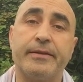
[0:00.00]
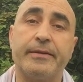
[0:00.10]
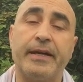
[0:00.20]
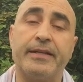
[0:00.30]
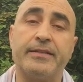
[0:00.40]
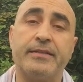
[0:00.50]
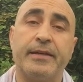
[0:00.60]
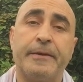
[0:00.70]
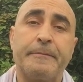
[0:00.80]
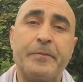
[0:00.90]
And
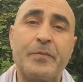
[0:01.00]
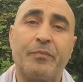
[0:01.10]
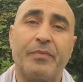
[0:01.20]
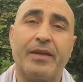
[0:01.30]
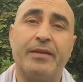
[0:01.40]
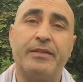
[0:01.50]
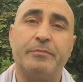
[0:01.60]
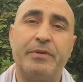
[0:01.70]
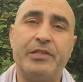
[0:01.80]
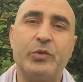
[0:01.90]

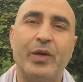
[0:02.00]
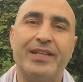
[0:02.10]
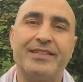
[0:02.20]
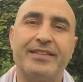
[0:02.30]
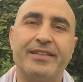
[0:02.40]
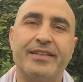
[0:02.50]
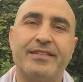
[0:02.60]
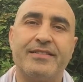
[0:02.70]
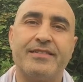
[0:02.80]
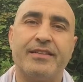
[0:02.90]
spirituality
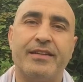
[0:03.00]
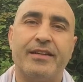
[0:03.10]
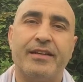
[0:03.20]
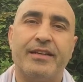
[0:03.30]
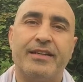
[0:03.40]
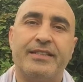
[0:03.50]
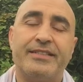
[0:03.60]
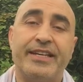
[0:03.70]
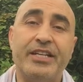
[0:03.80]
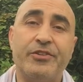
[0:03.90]
is
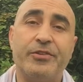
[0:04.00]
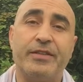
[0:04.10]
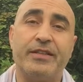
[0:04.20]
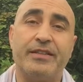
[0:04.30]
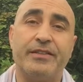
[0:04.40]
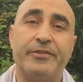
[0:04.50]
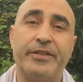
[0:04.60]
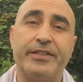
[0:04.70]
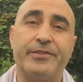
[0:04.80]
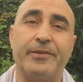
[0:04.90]
central,
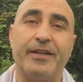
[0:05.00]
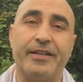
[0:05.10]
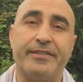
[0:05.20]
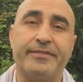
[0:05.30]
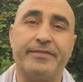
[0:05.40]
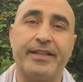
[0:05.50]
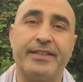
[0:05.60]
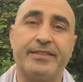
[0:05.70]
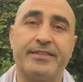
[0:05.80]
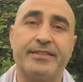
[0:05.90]
really, to life,
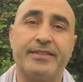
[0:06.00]
and